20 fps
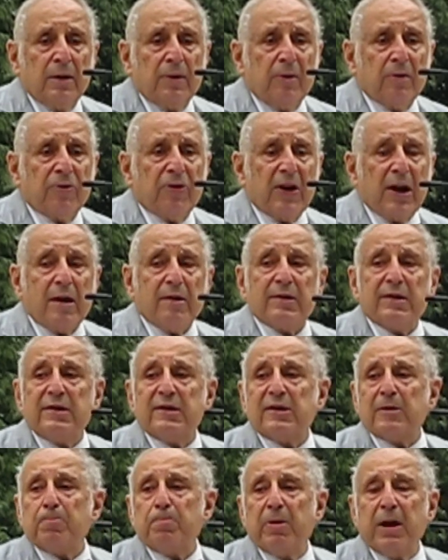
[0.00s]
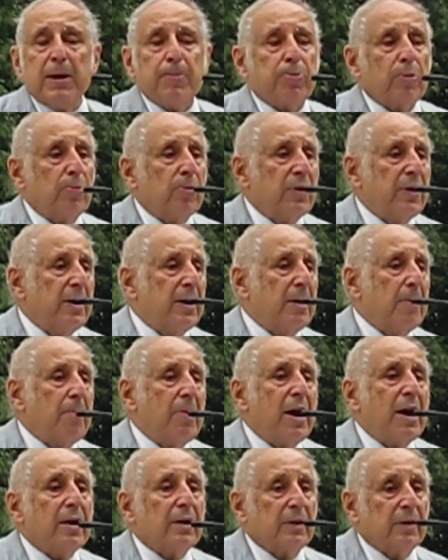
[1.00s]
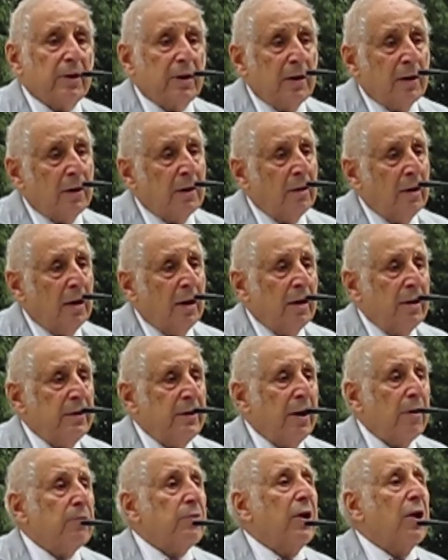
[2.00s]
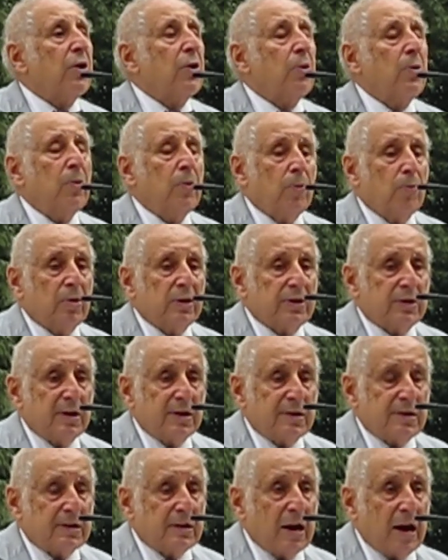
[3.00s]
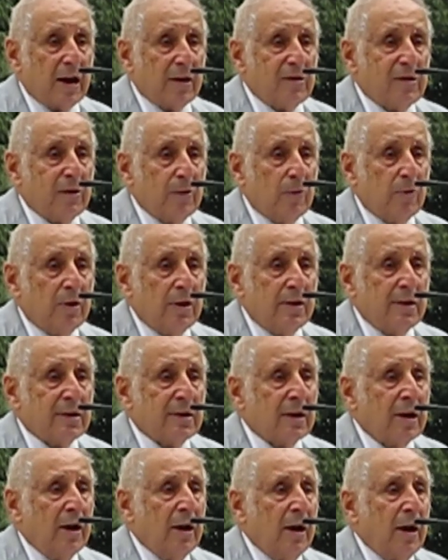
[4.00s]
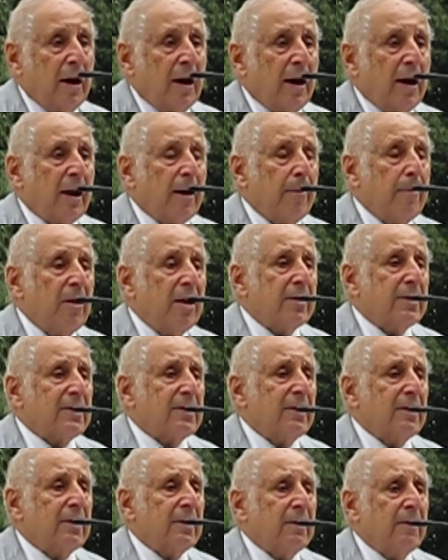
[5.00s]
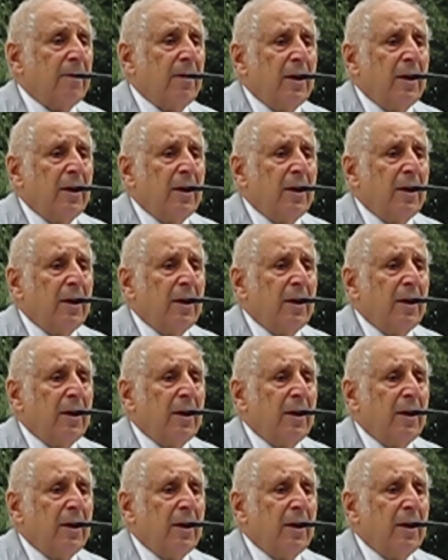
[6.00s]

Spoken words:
there are thousands of people within a mile of here don't know what this statue is. And I mentioned that